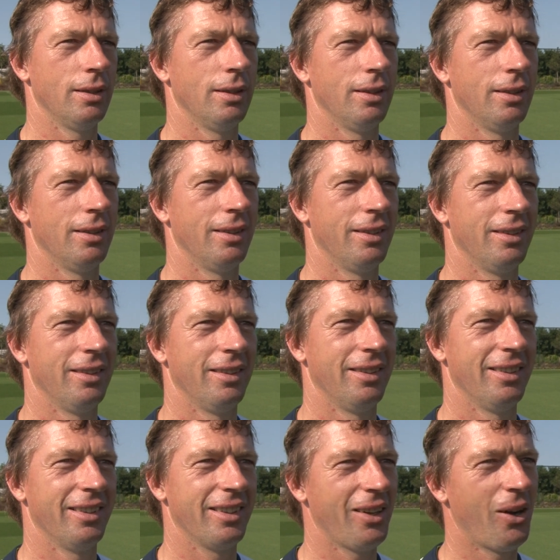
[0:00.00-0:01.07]
struggling to
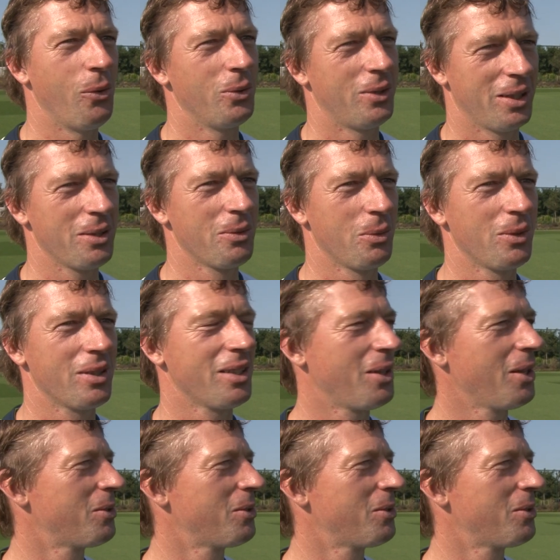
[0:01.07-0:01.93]
remember why, aren't oh, you?